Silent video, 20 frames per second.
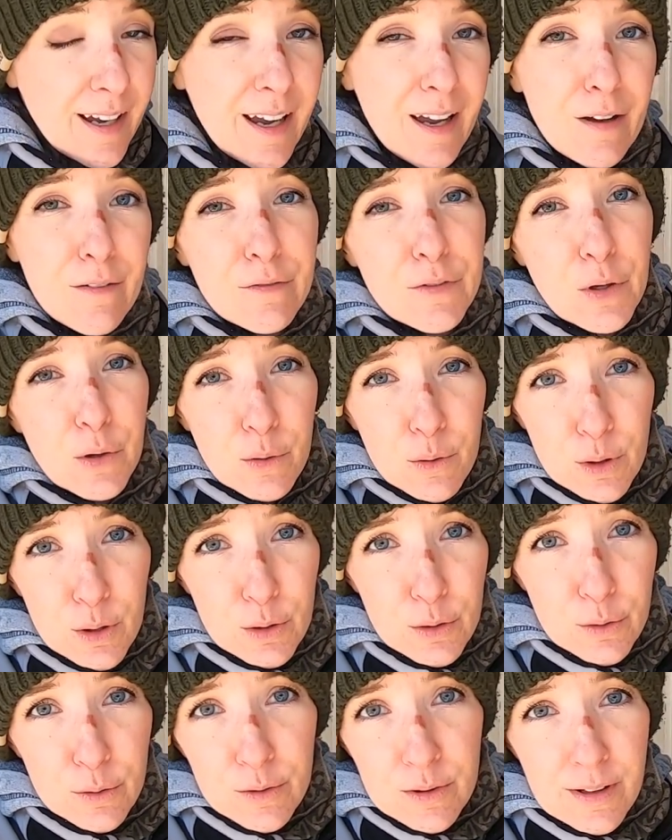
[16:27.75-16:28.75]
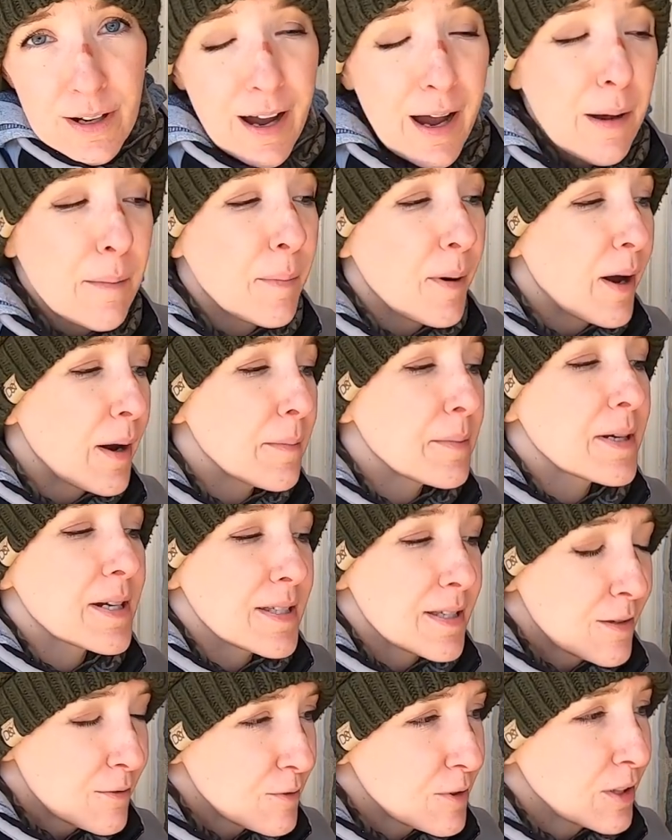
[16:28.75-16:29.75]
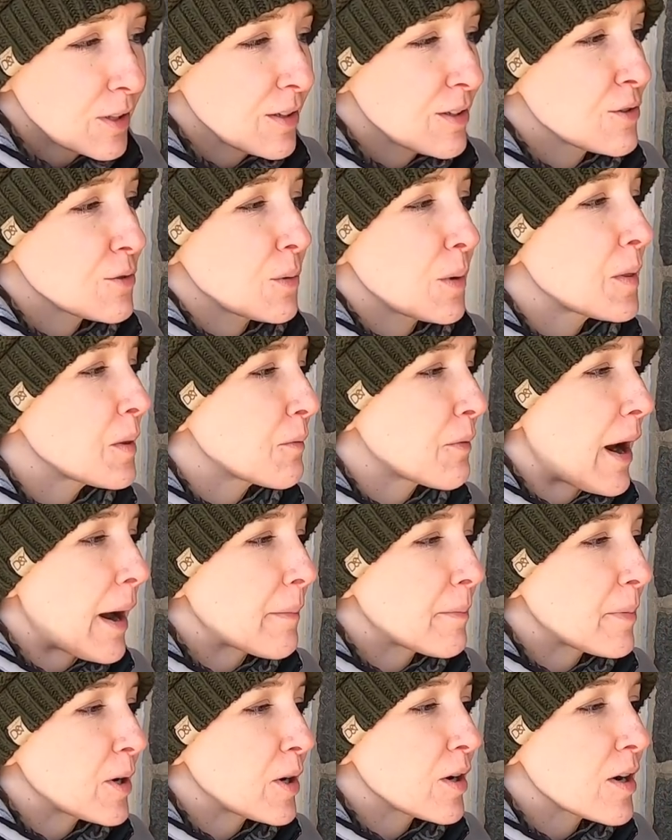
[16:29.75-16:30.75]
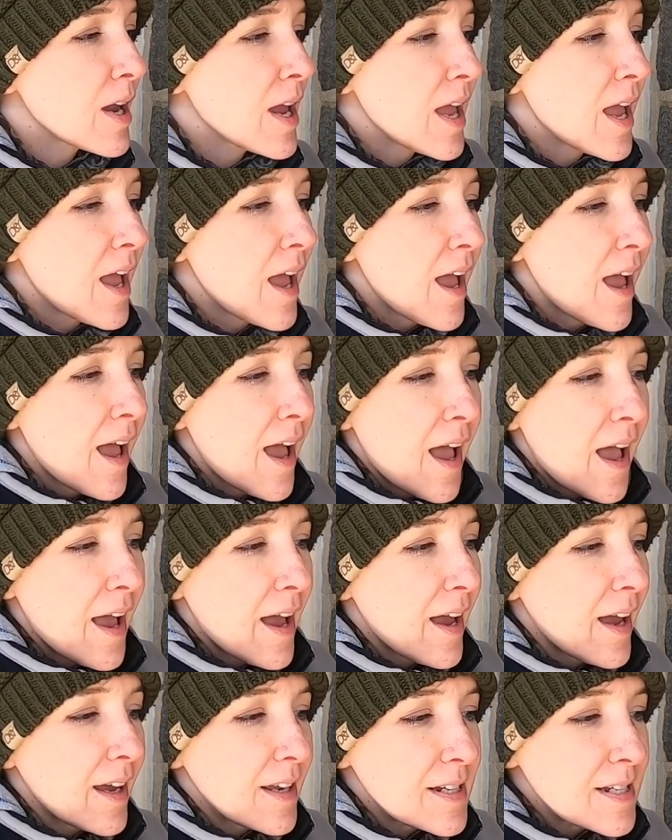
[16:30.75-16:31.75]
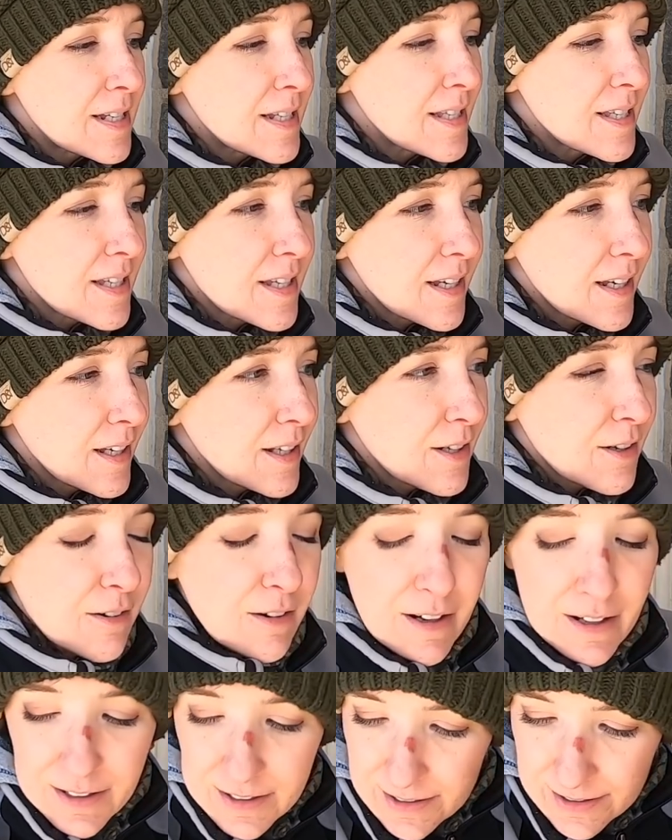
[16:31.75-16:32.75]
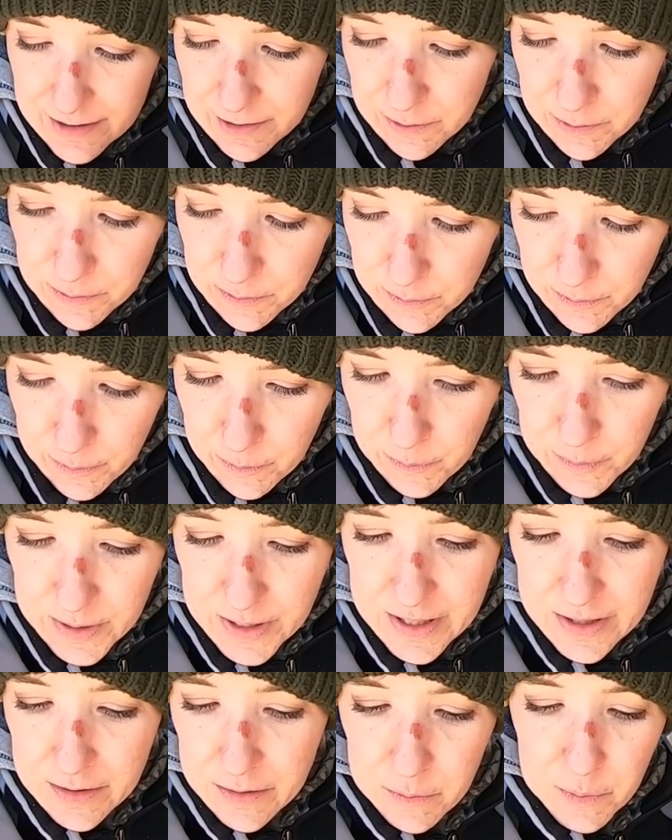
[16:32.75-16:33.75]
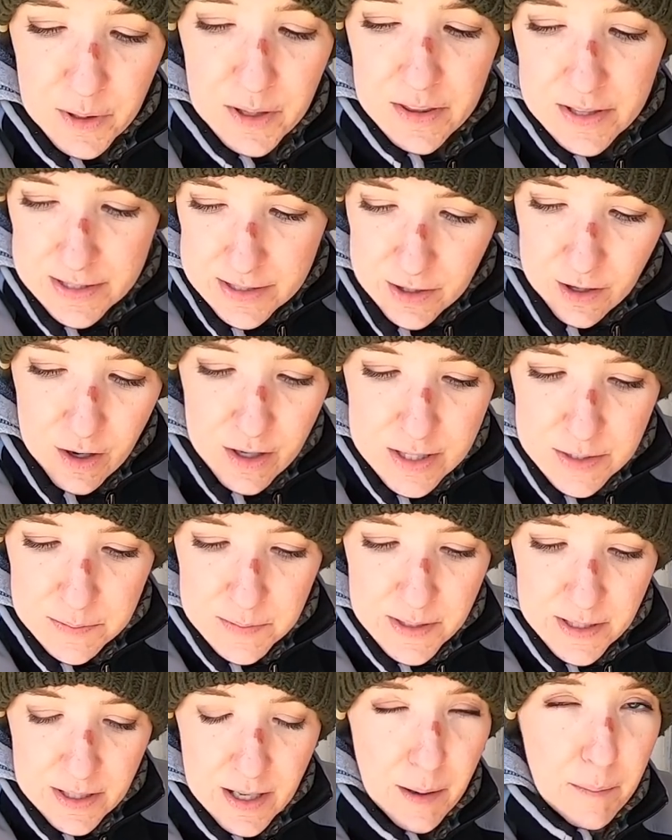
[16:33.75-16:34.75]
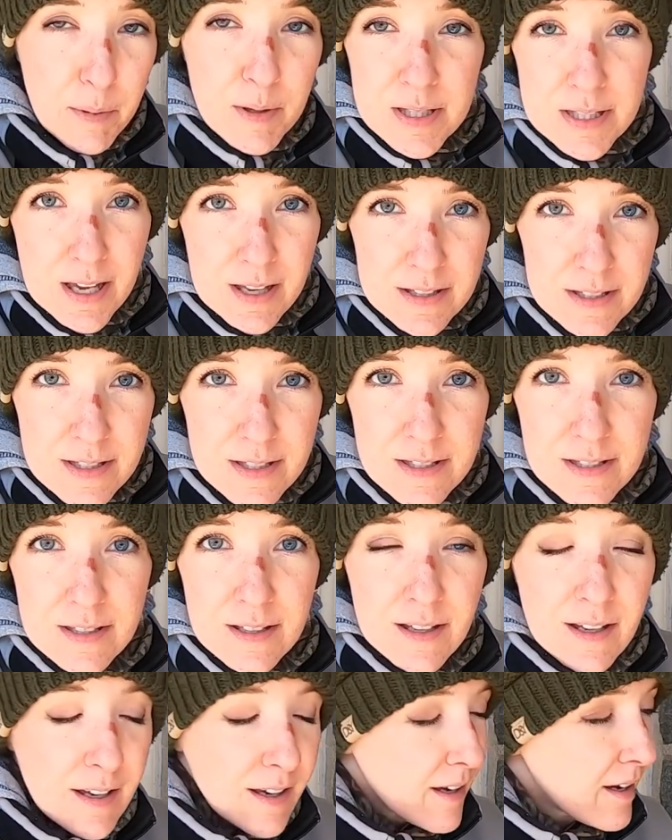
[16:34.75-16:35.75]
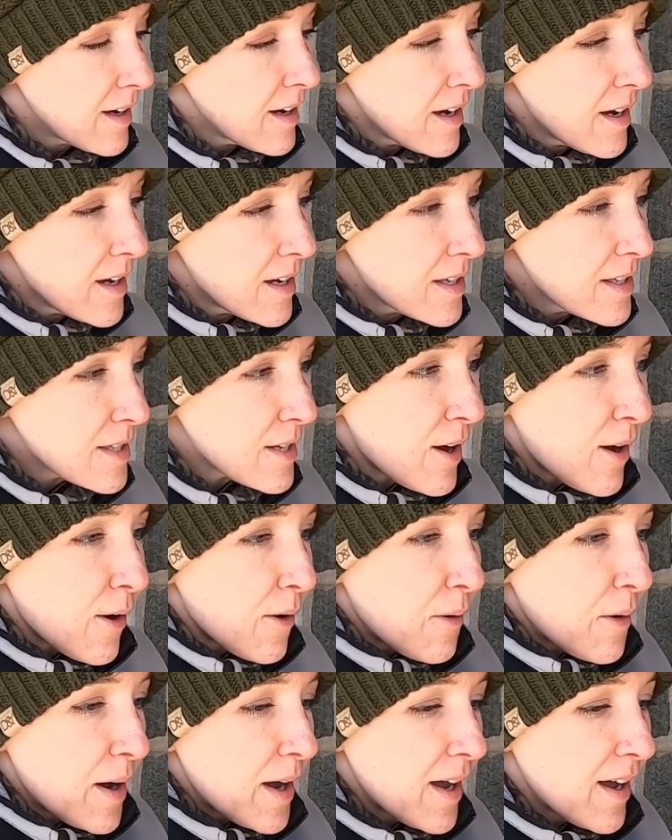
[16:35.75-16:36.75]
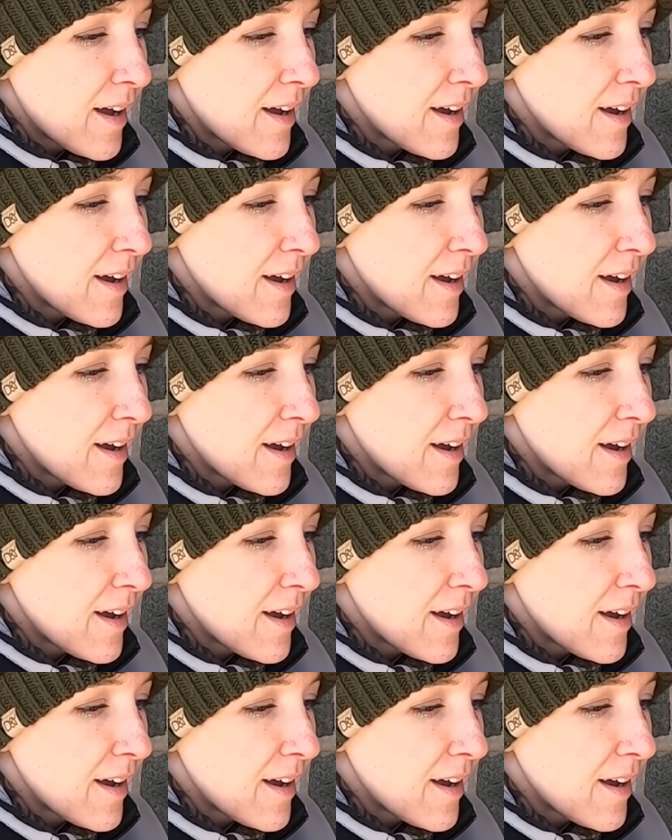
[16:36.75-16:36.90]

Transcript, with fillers: I have no clue. I bought it because I really enjoyed the wrapper and you know, what did what did these cost me? A couple cents. So